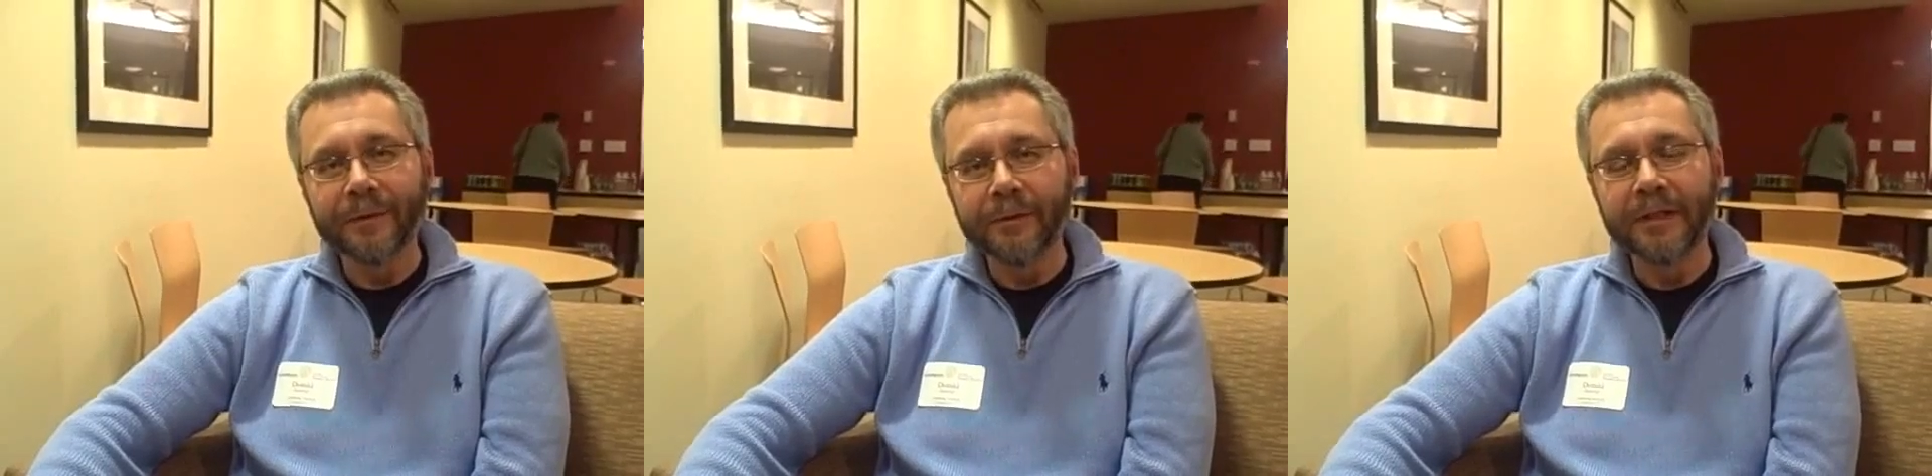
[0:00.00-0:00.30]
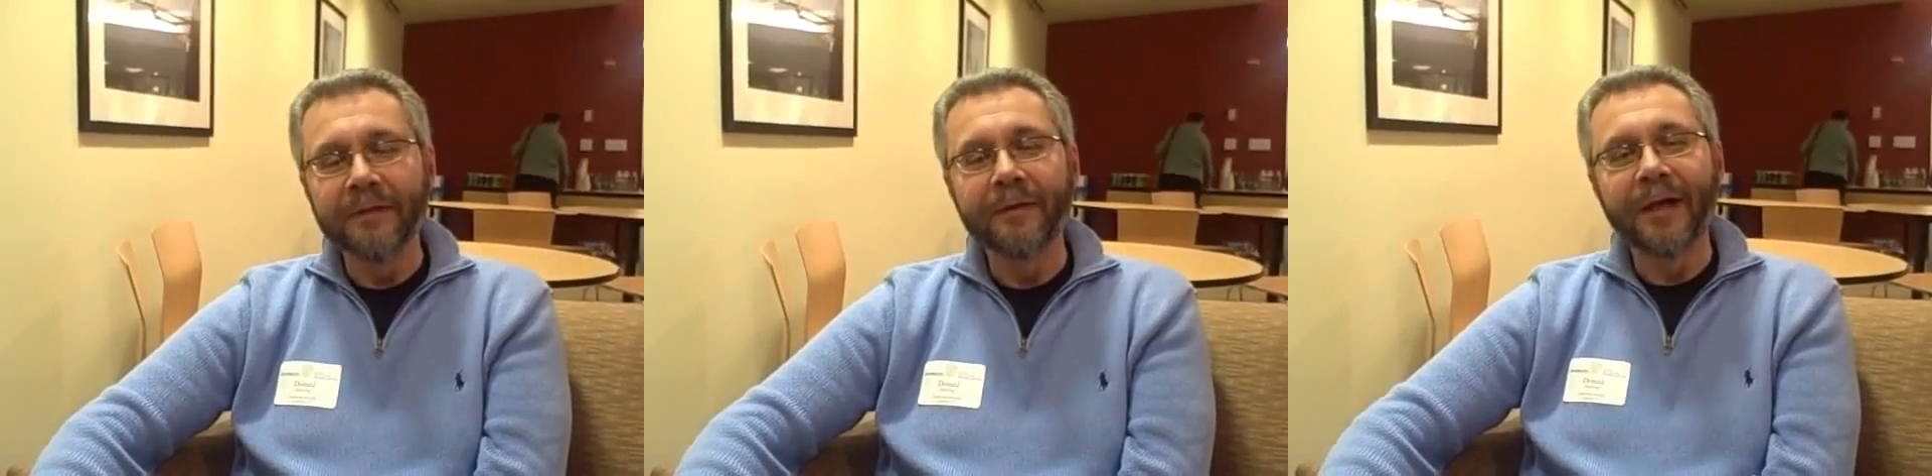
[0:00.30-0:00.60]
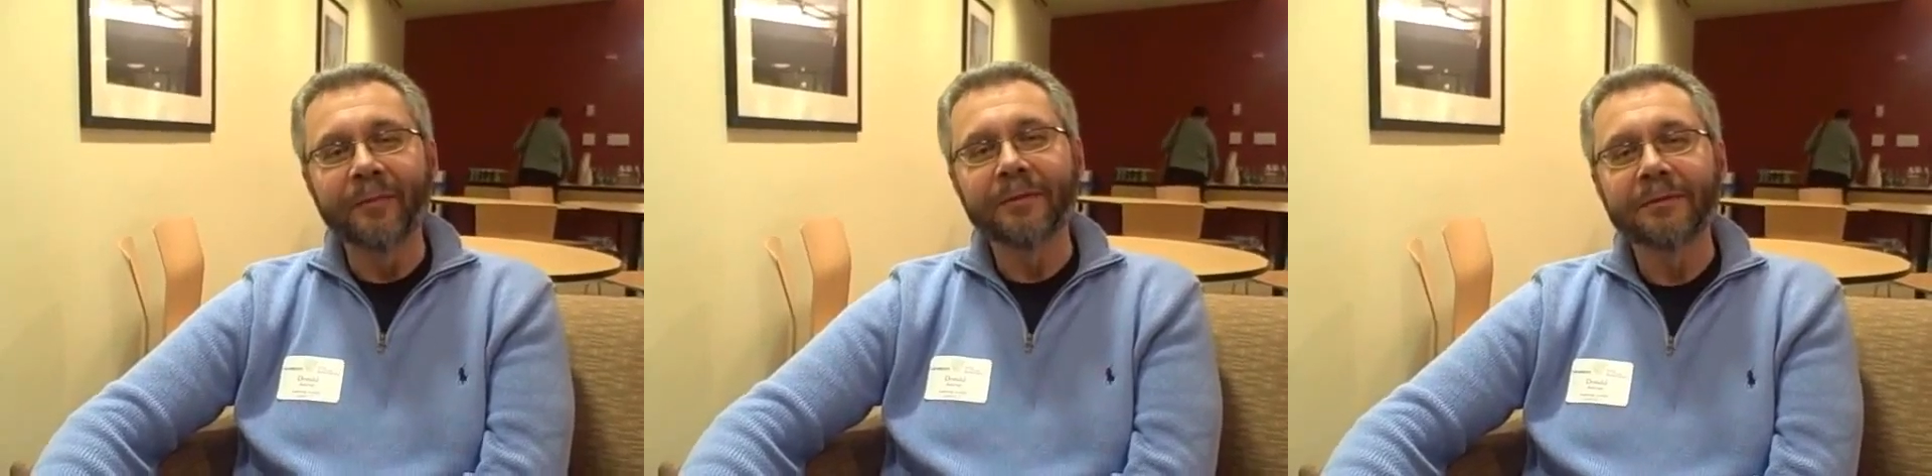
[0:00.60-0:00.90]
for you to give
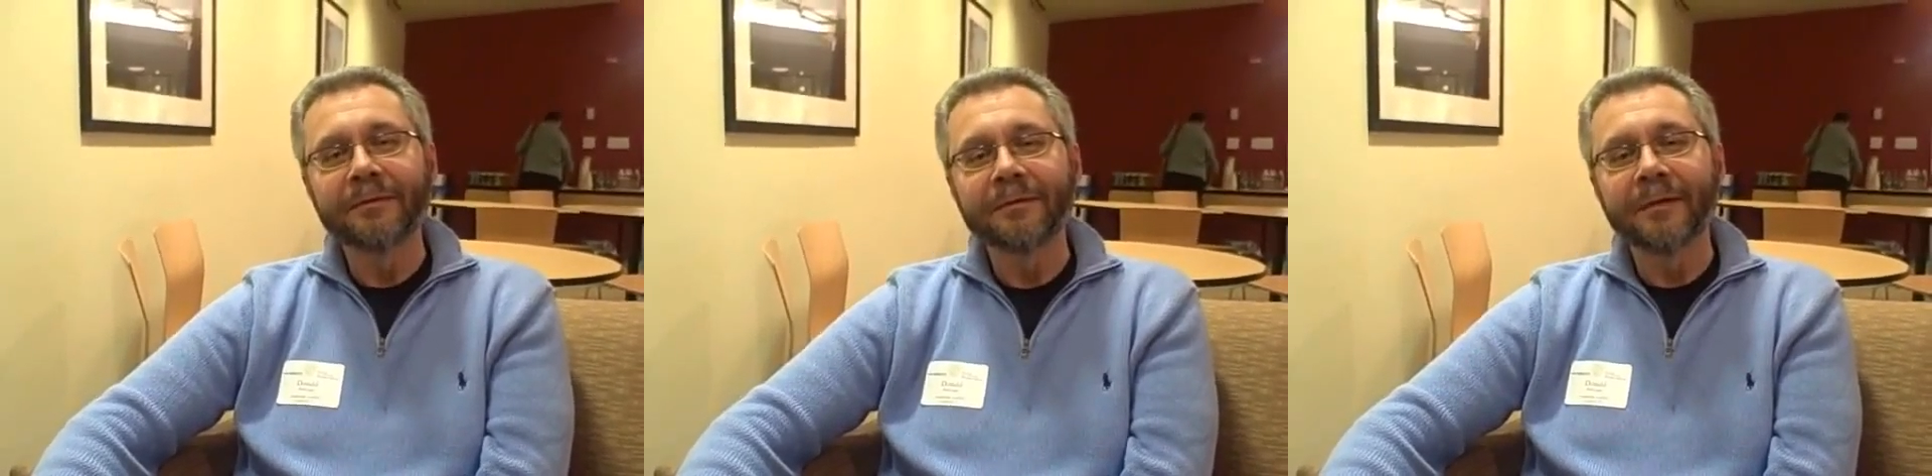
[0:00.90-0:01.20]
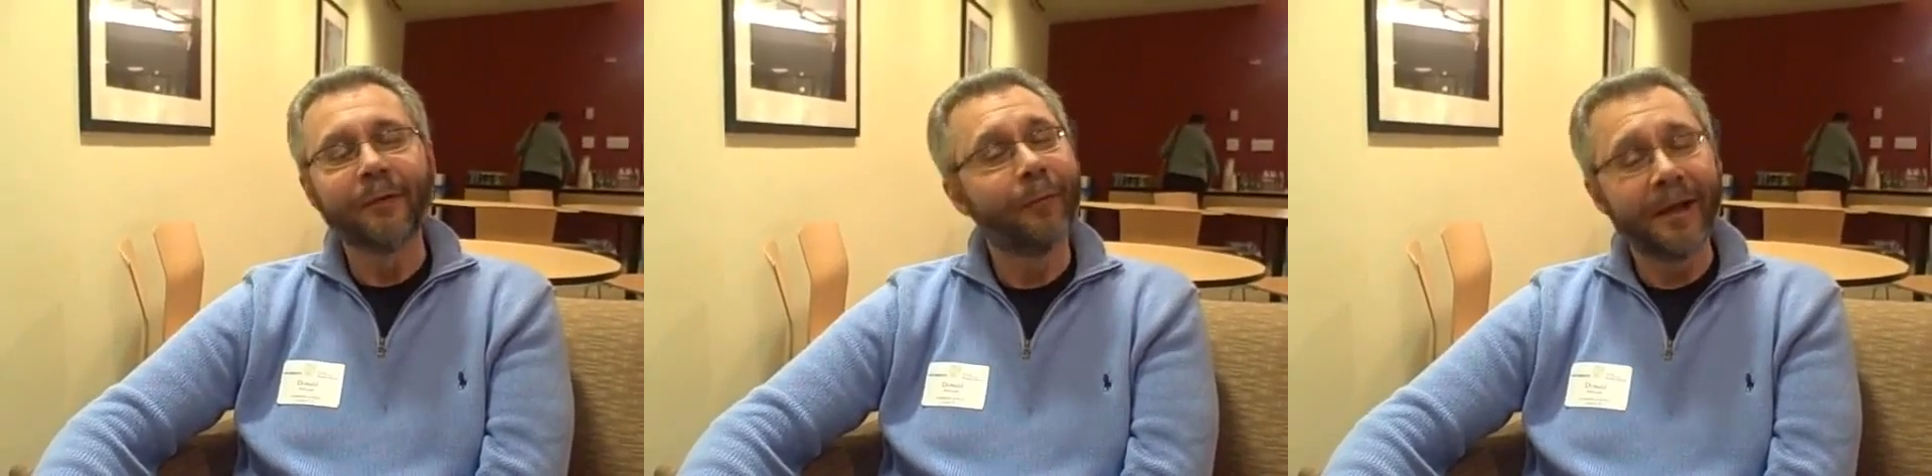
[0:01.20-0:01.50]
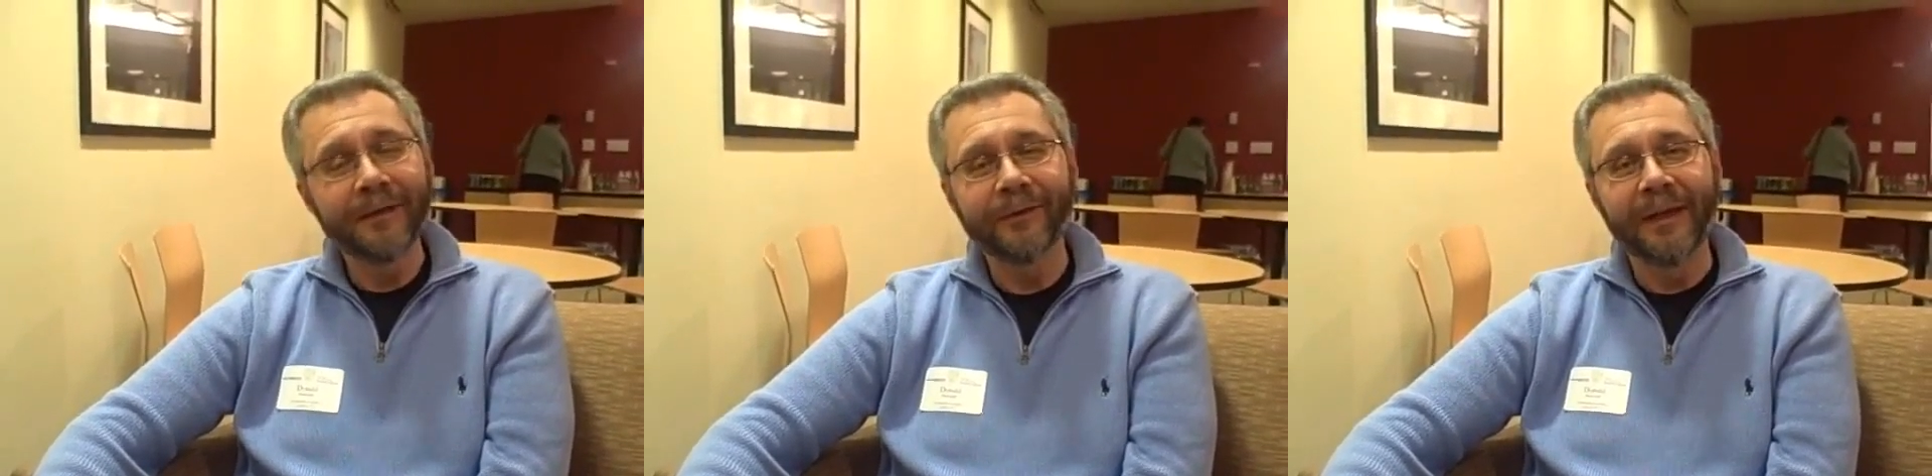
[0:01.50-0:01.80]
up? And
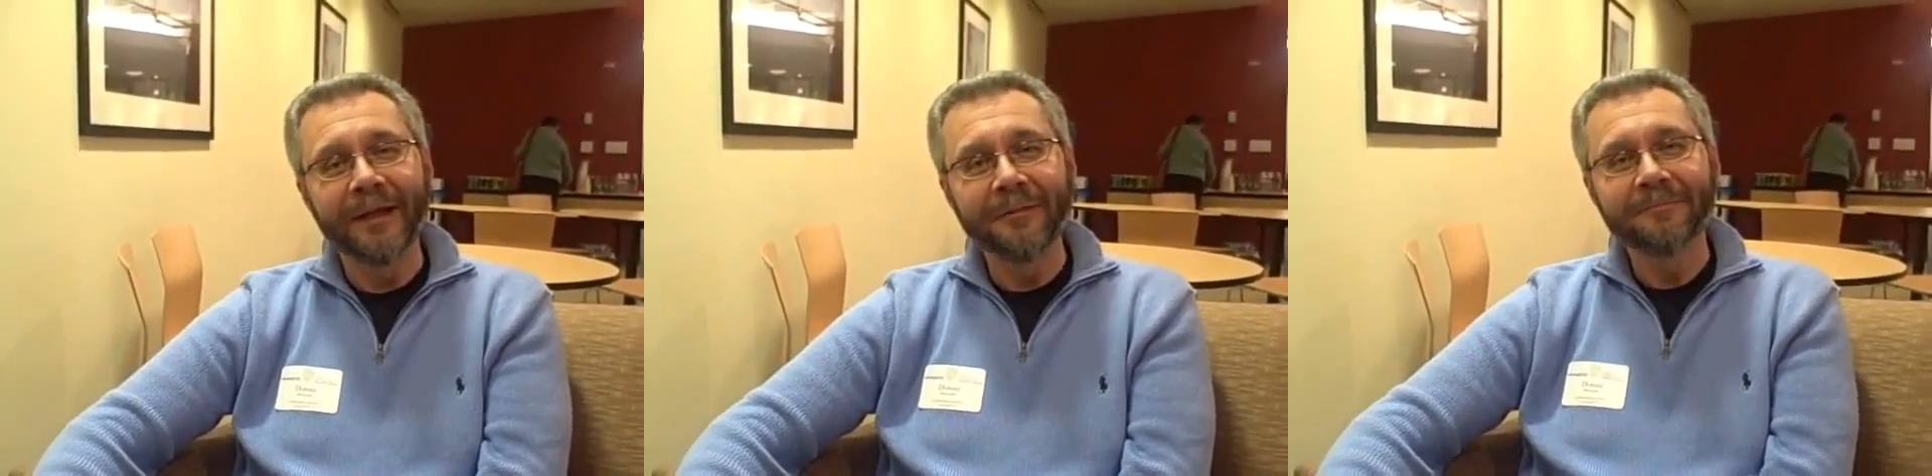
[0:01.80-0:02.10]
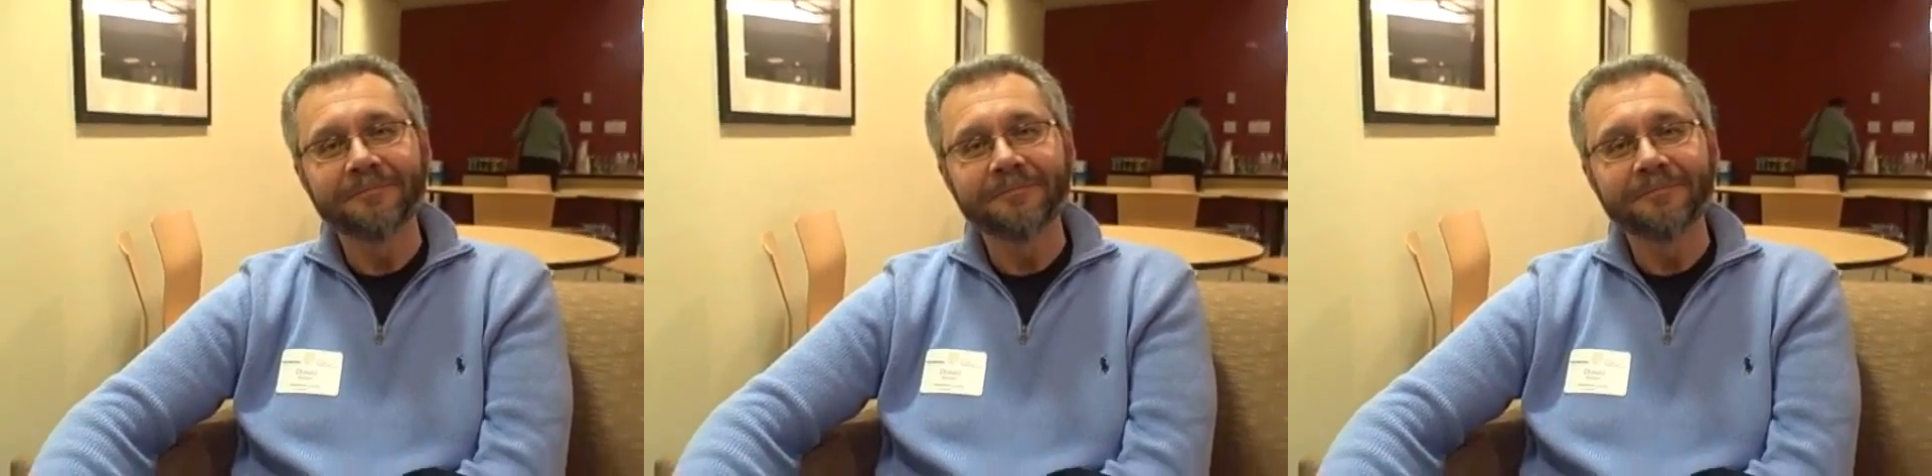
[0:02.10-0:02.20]
why is that?